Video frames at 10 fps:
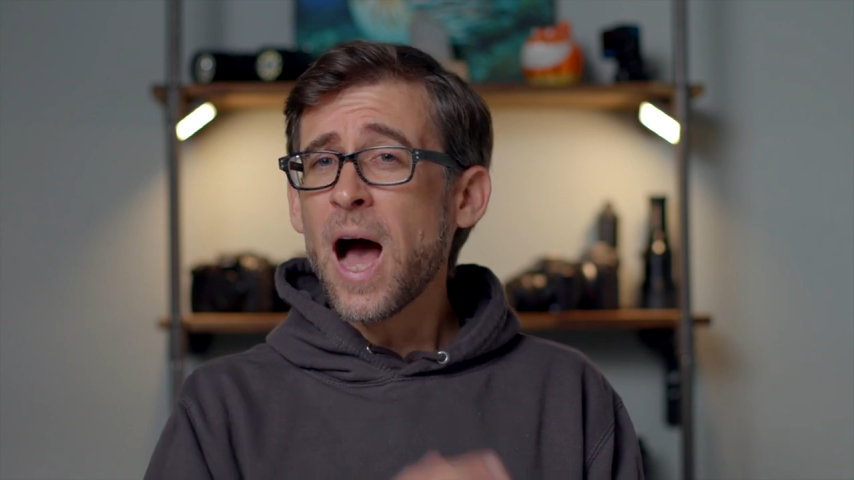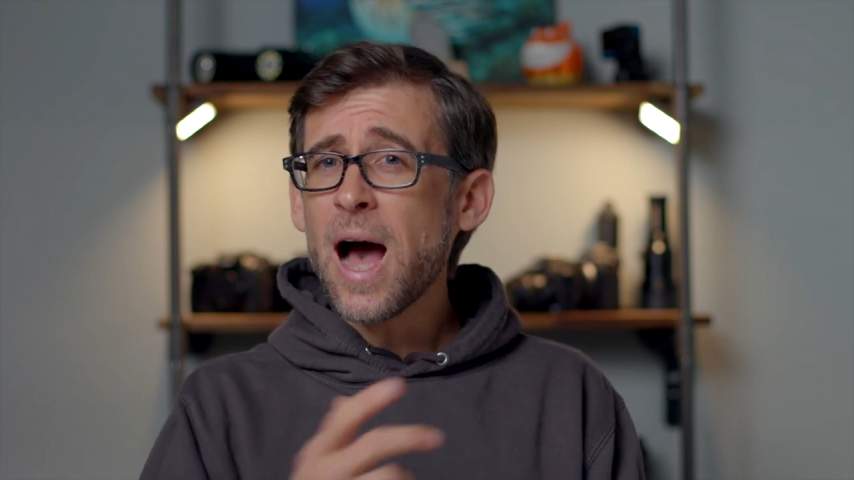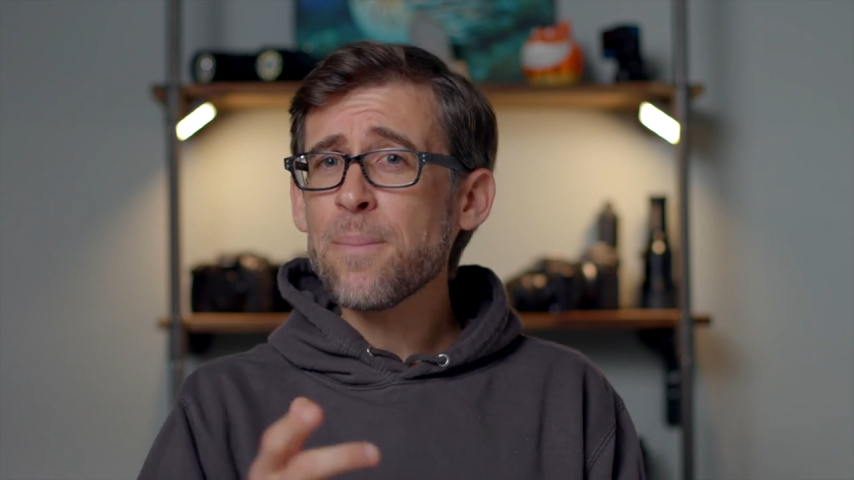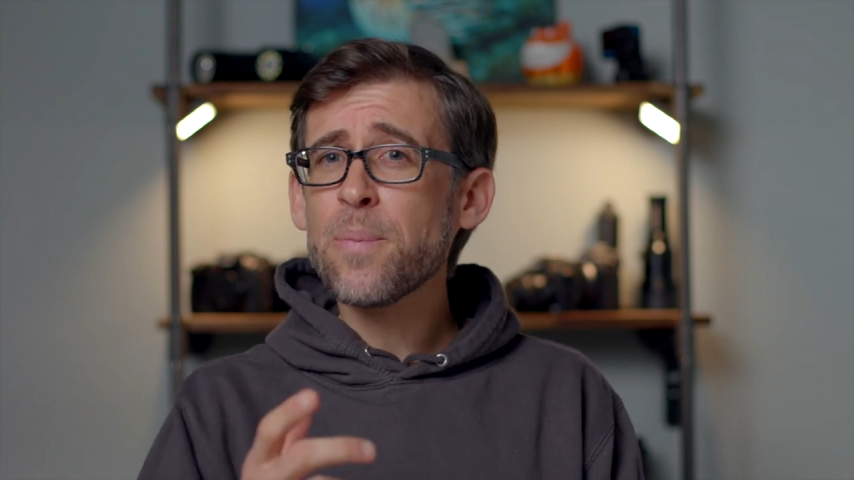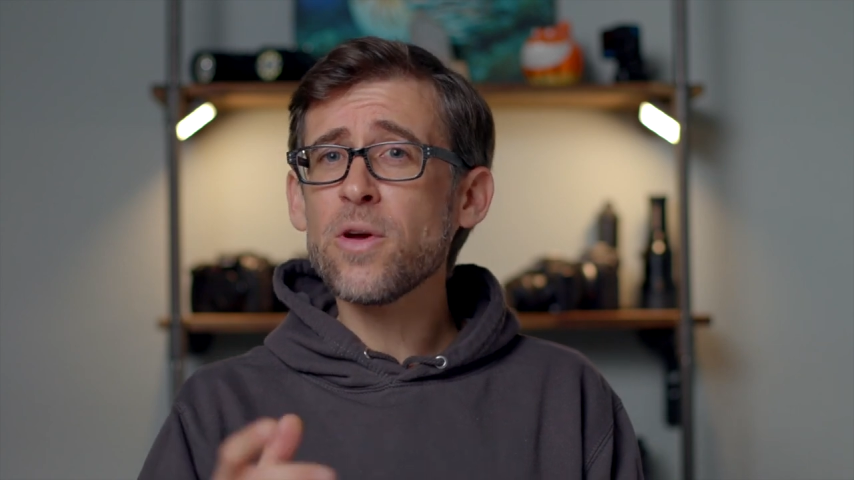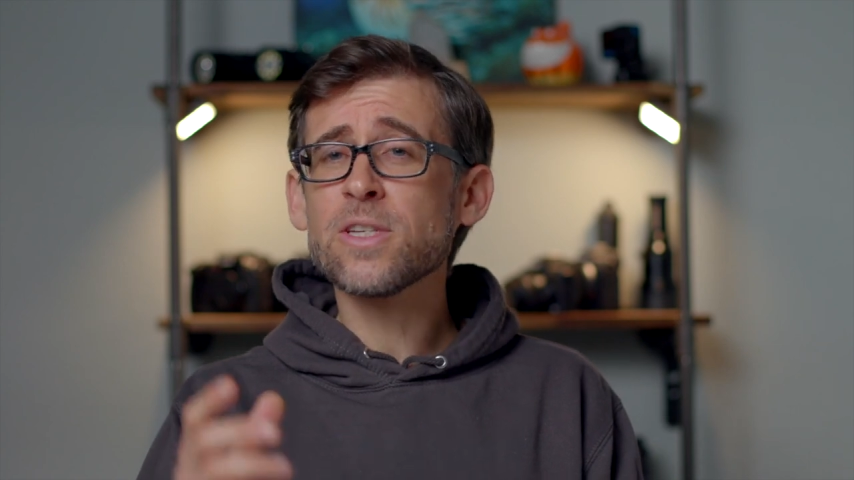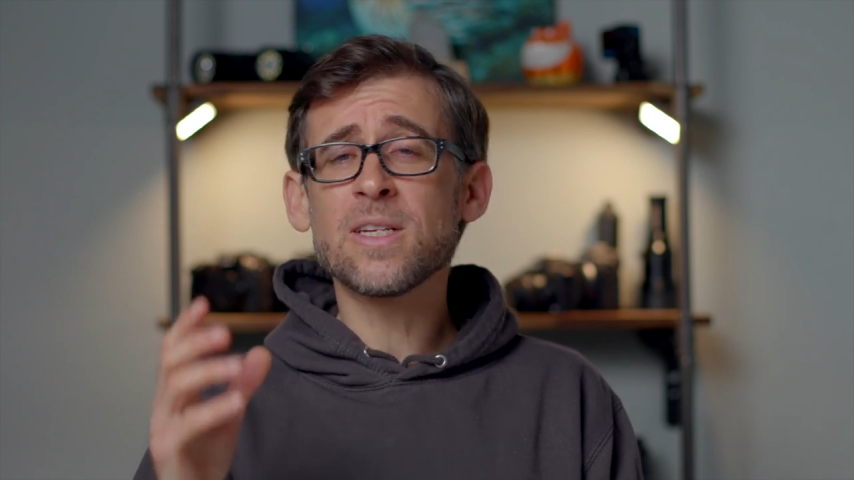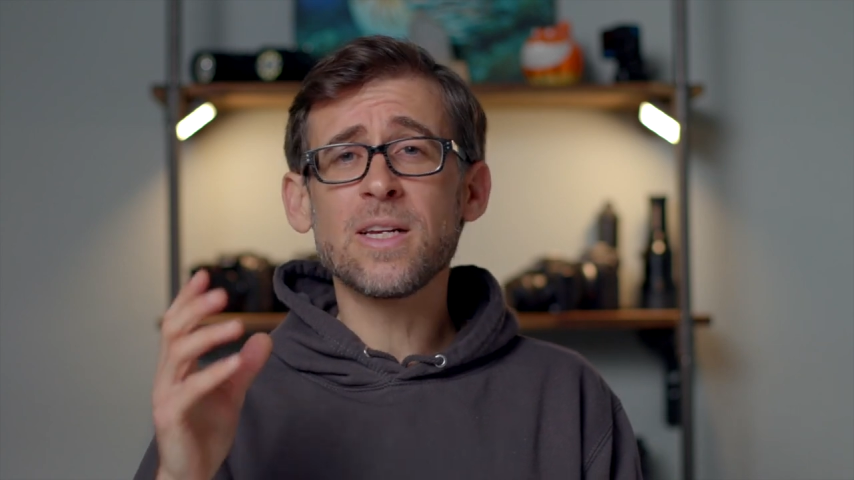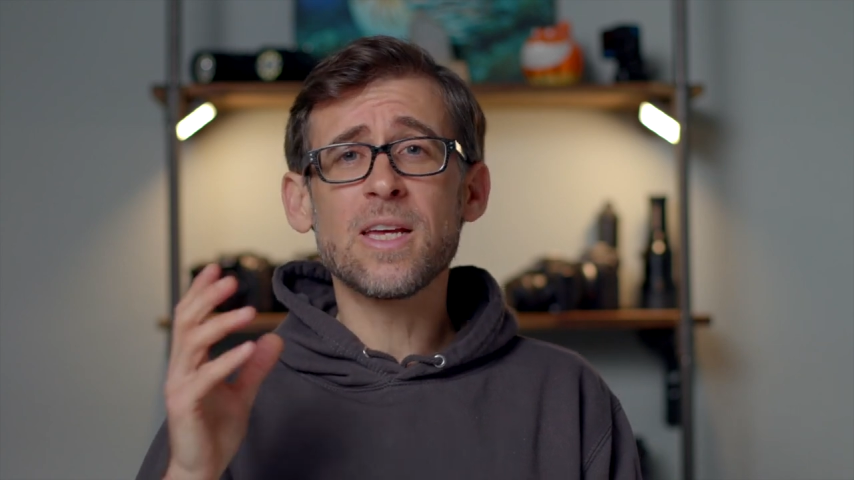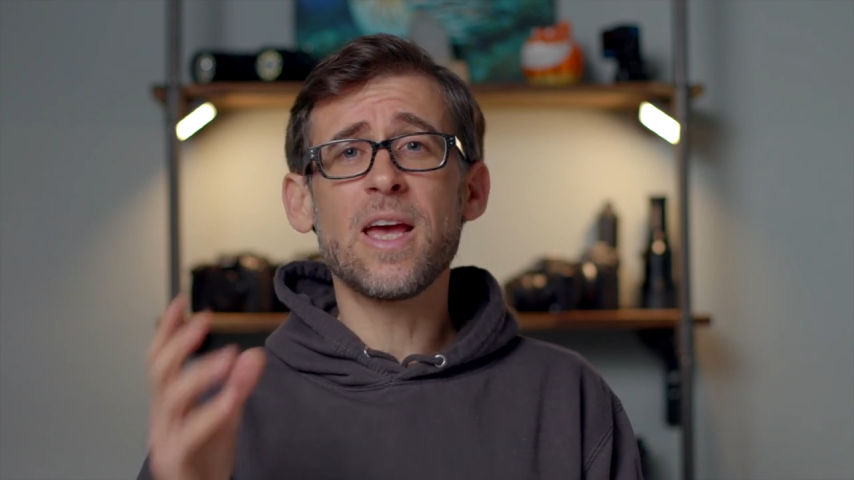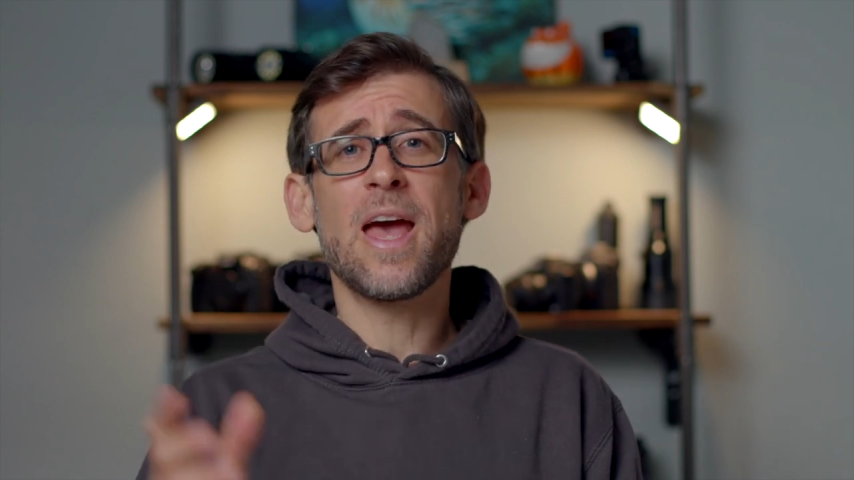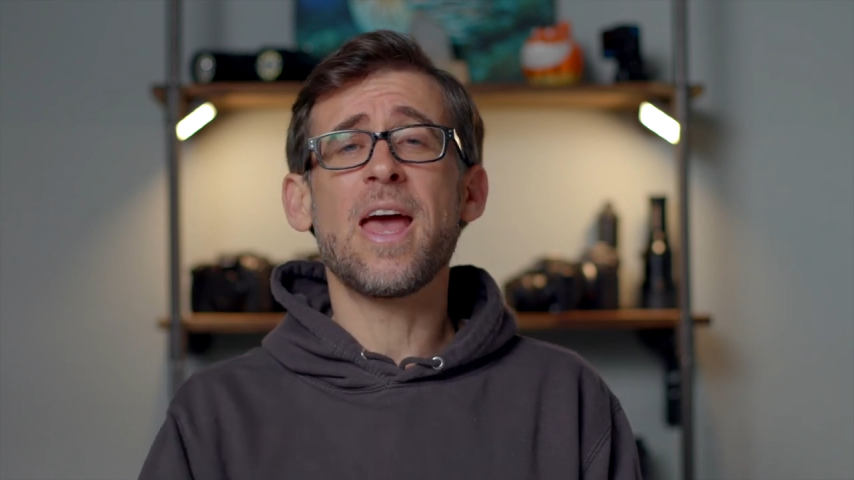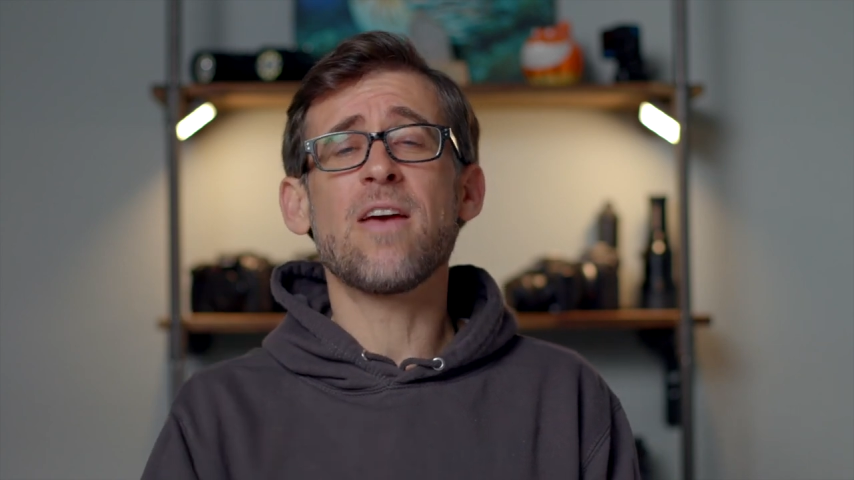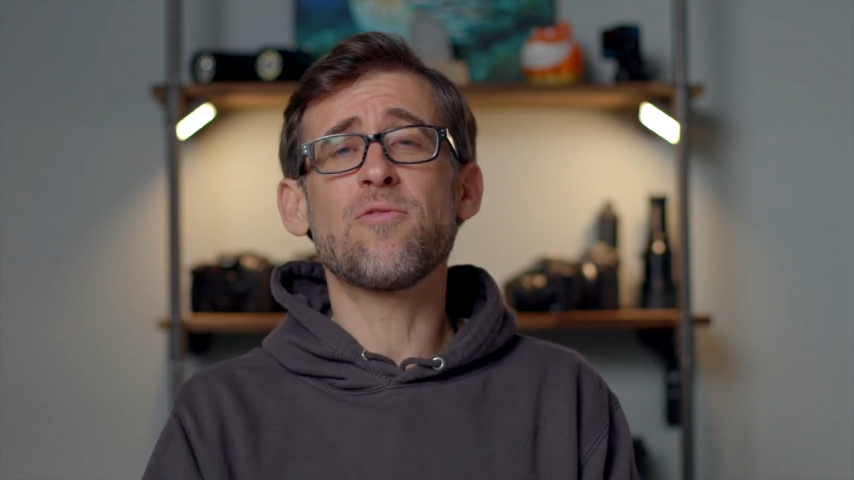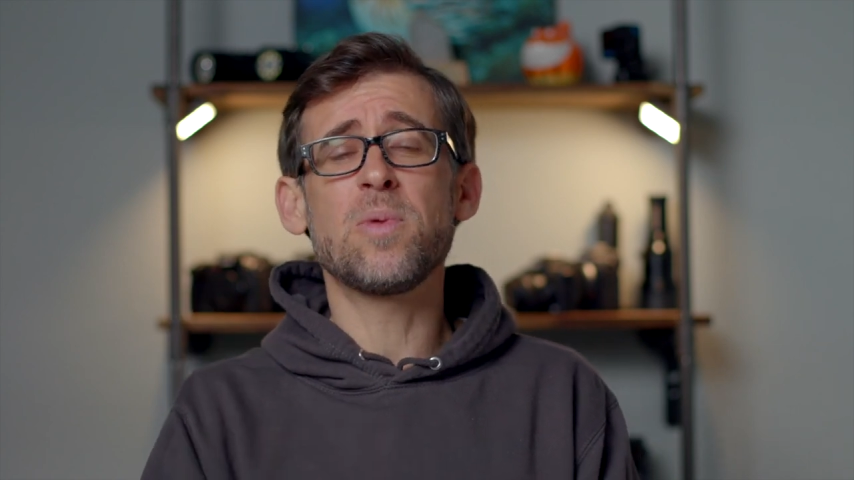I personally
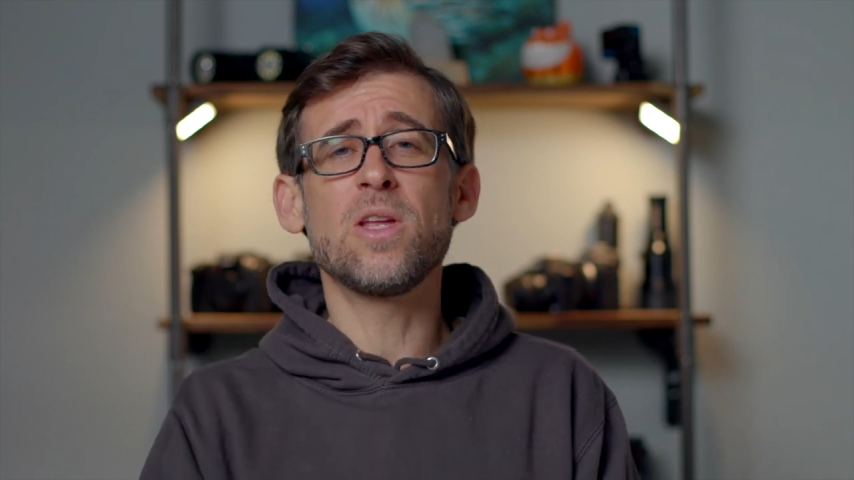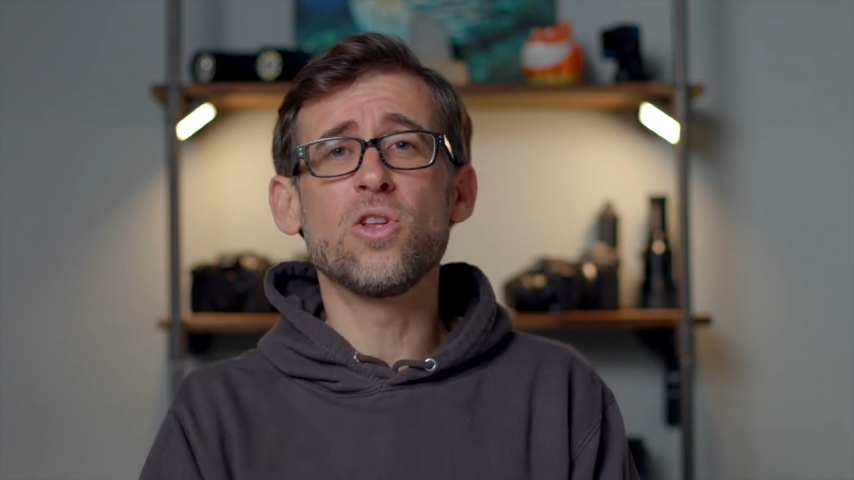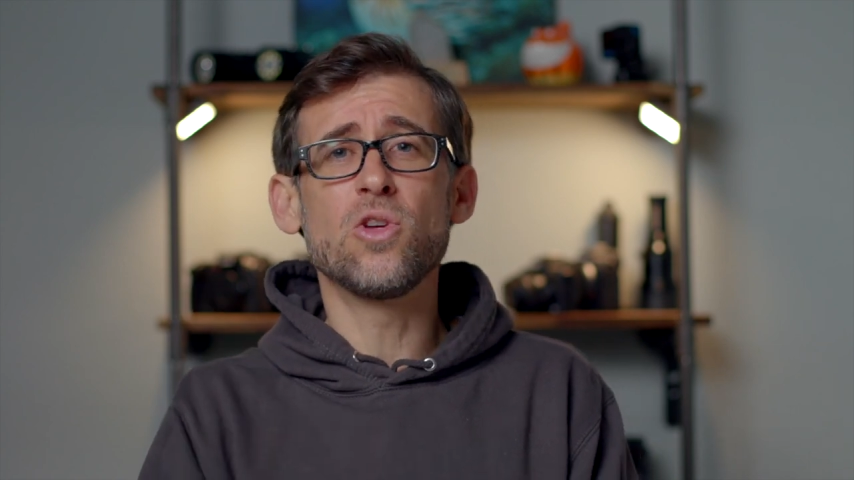have been